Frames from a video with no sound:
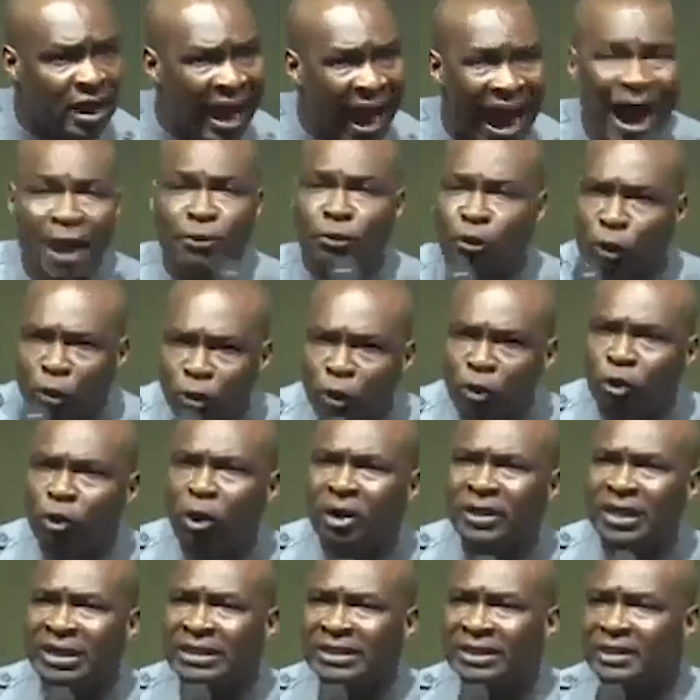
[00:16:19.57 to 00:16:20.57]
How do you
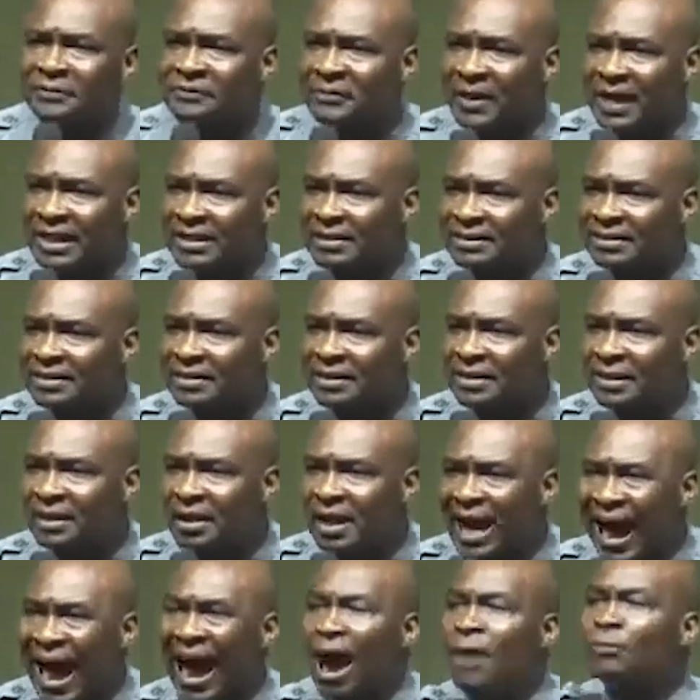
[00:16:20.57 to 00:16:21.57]
know the difference?
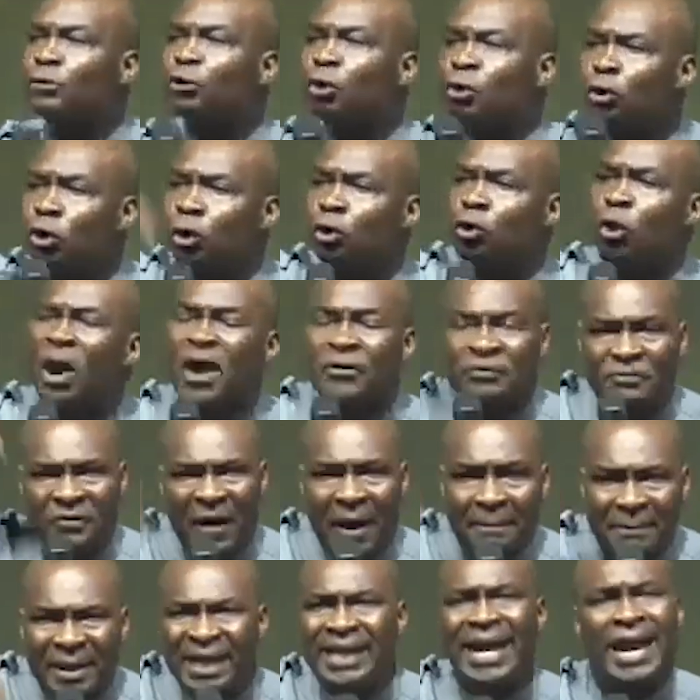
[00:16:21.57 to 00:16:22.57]
How do you know a
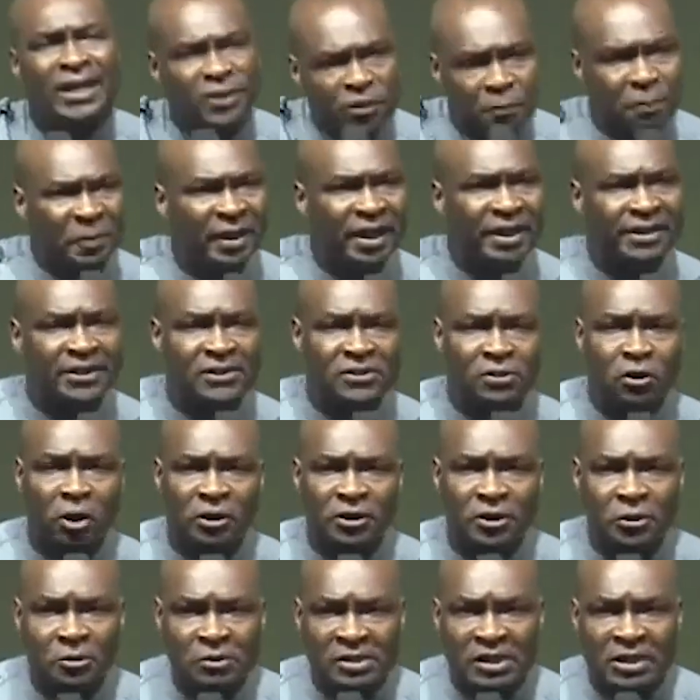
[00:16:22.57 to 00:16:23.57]
familiar spirit is
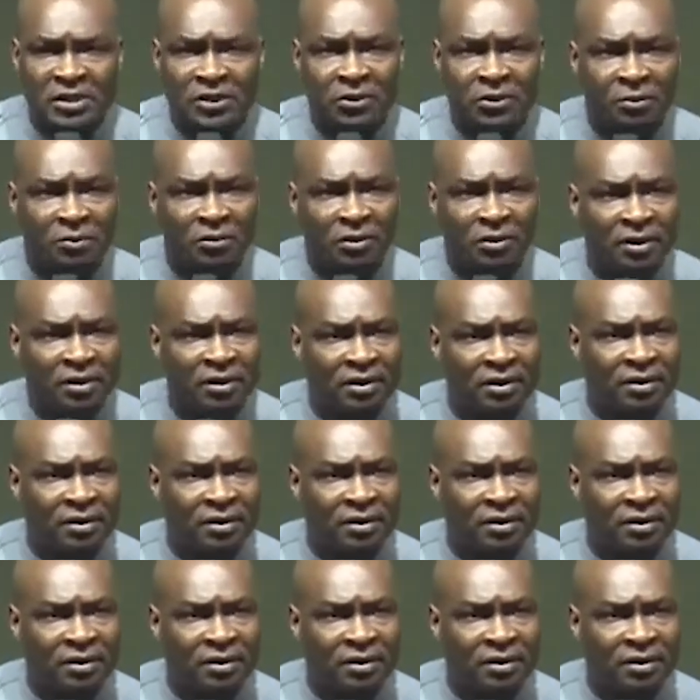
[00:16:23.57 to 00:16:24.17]
not using you?